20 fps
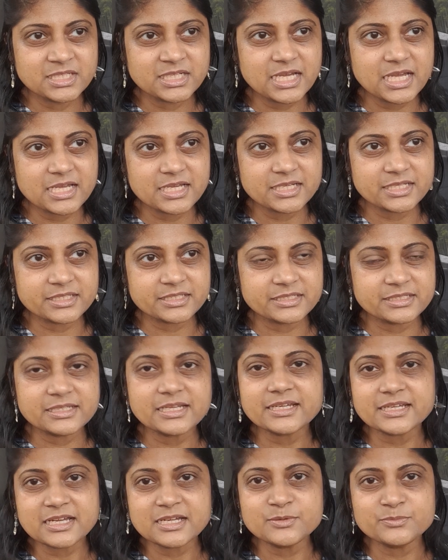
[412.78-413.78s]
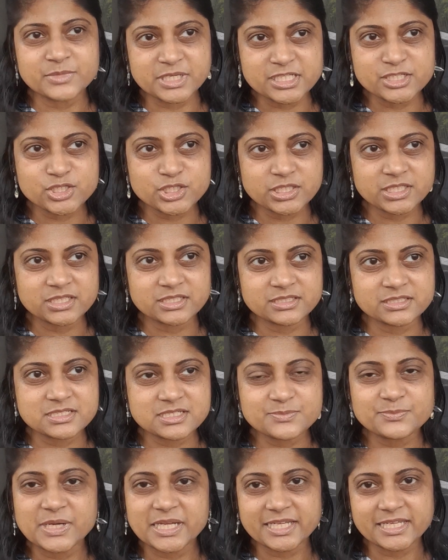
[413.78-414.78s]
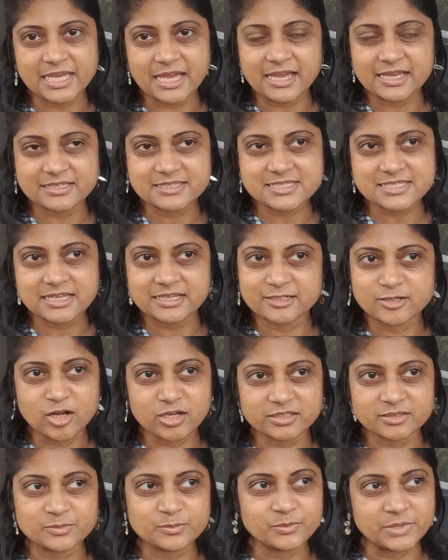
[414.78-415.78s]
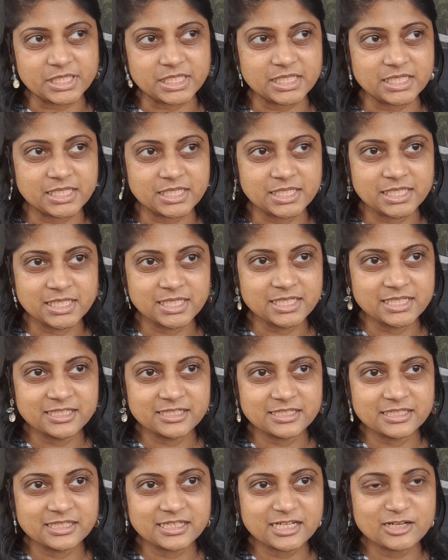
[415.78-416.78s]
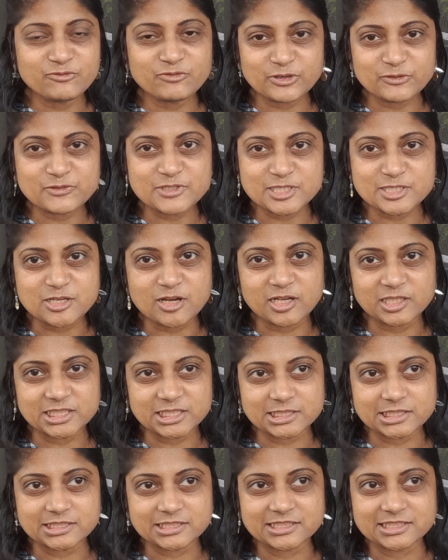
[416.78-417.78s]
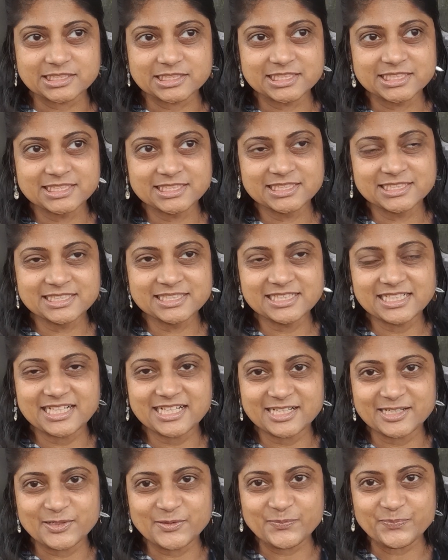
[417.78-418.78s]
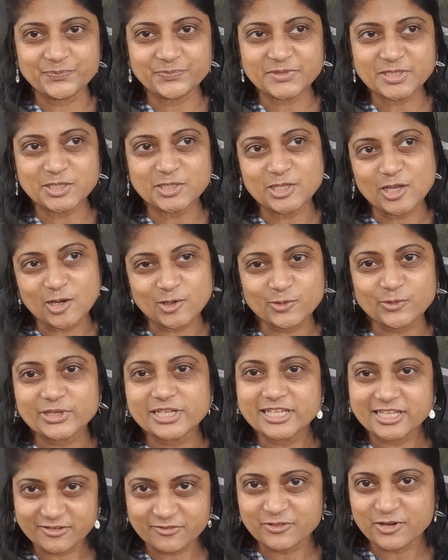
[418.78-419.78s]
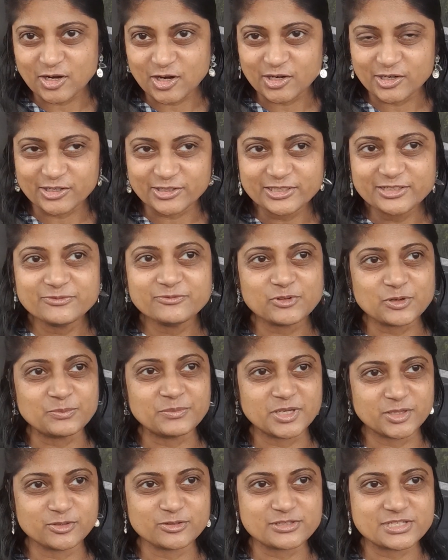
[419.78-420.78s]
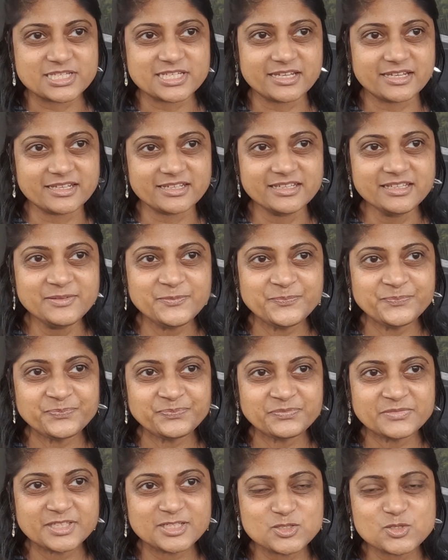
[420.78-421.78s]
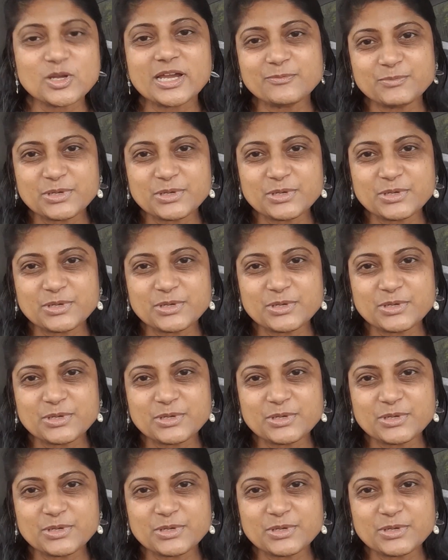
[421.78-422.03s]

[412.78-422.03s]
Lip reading: And like I mentioned, my cats had gotten me a $50 lottery gift card for Mother's Day, so I